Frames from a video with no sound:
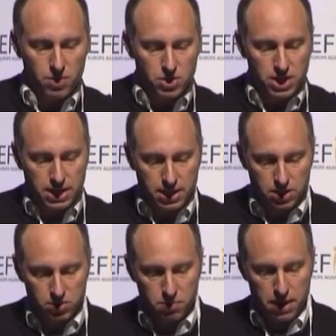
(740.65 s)
the
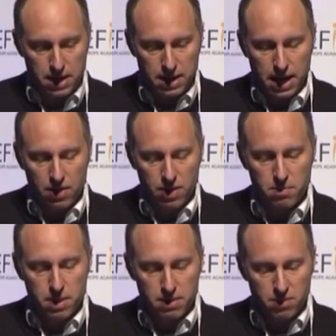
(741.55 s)
genetics of pain and how
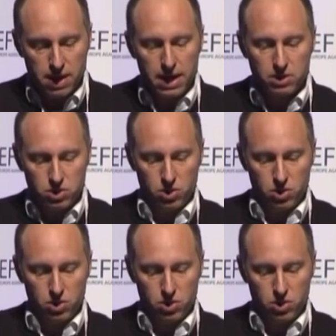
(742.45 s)
that may relate